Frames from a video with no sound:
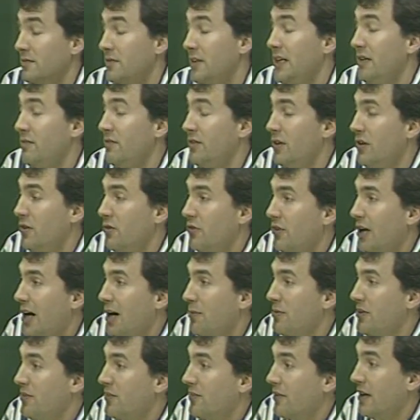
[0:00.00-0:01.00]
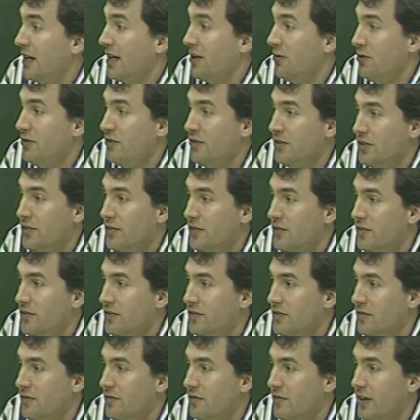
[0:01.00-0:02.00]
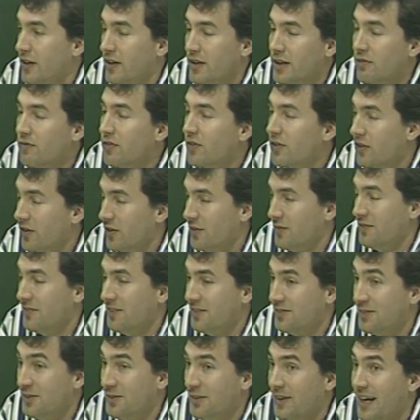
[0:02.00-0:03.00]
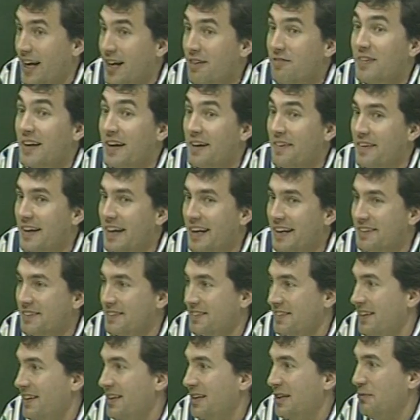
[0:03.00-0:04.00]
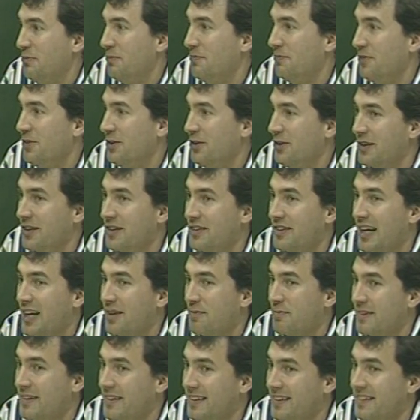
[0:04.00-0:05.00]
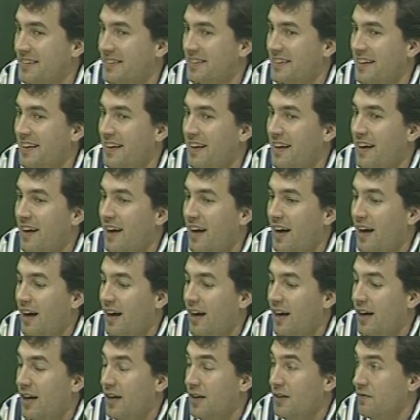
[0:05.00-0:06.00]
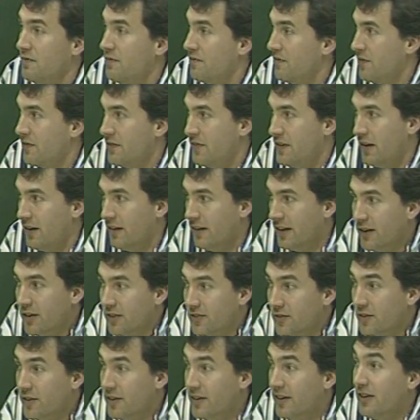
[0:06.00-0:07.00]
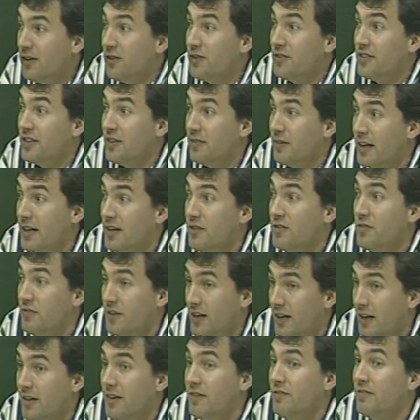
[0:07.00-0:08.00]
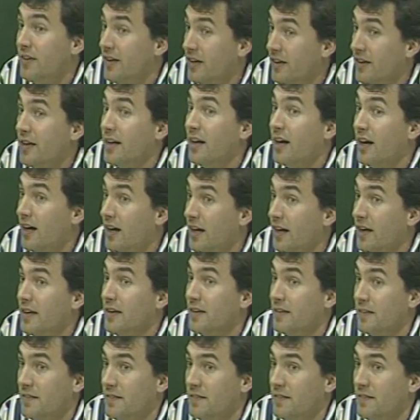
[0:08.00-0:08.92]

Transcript: Even though Japanese language is very difficult, and certainly I found that um, learning Japanese, uh, their literacy, literacy rate is very, very high.